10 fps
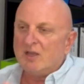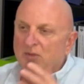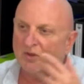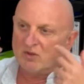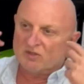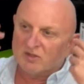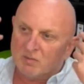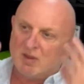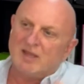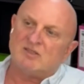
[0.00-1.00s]
because the
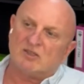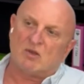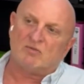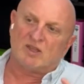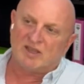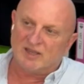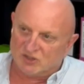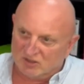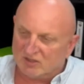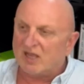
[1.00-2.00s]
mindset of that
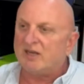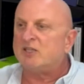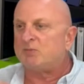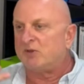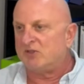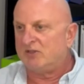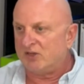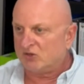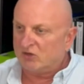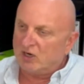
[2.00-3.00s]
agent and his
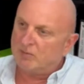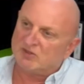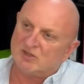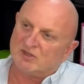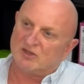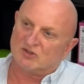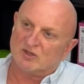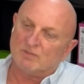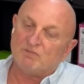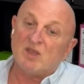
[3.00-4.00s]
presentation or her presentation